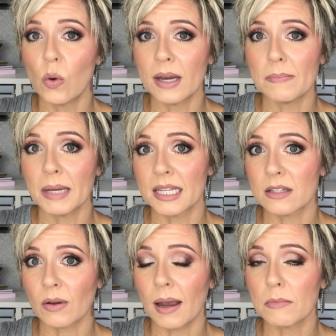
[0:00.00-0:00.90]
one
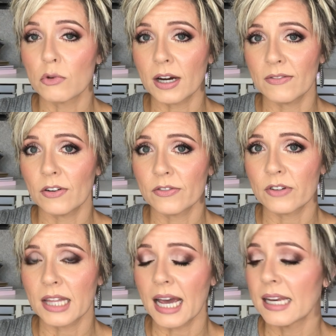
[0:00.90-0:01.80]
bit, so I'm grateful
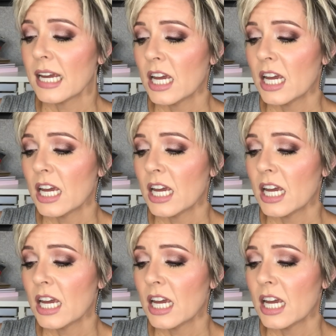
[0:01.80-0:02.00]
for that.